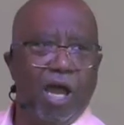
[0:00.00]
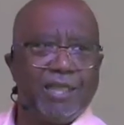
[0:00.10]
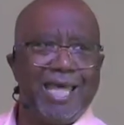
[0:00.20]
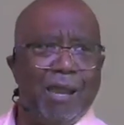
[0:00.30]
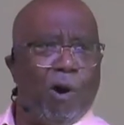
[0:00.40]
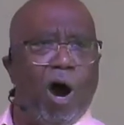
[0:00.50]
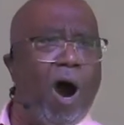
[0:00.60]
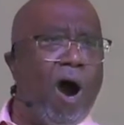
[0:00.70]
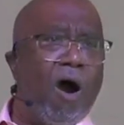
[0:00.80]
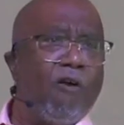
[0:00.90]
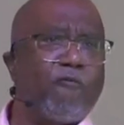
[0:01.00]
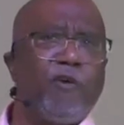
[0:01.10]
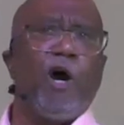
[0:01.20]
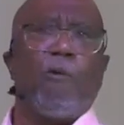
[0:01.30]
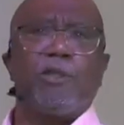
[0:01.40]
They were all
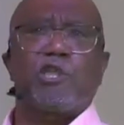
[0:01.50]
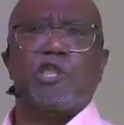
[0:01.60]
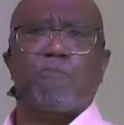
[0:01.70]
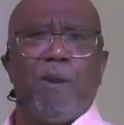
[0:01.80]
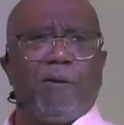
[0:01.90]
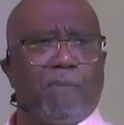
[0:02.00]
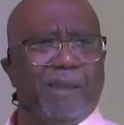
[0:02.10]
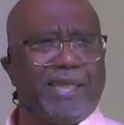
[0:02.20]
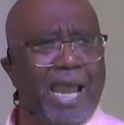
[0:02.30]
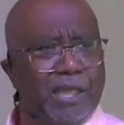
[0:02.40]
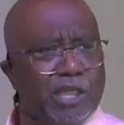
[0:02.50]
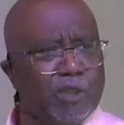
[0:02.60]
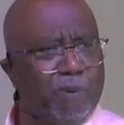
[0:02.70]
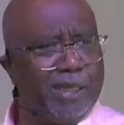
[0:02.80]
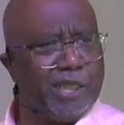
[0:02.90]
filled with the Spirit and began to
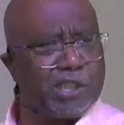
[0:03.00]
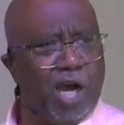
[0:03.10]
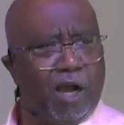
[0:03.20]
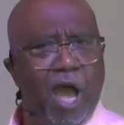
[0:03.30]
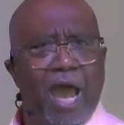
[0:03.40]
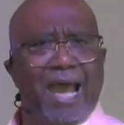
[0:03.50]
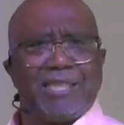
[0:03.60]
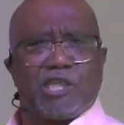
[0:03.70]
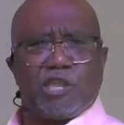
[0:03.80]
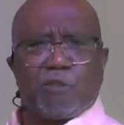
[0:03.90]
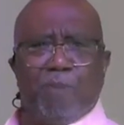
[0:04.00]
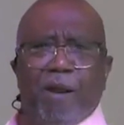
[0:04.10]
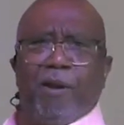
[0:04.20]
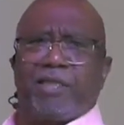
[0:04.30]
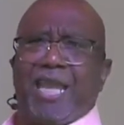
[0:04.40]
speak in tongues as the
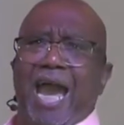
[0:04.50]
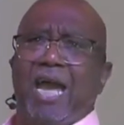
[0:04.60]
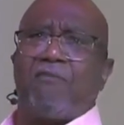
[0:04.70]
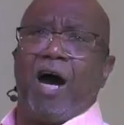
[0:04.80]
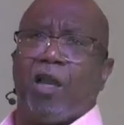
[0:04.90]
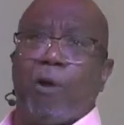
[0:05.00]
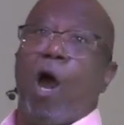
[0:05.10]
Spirit gave utterance.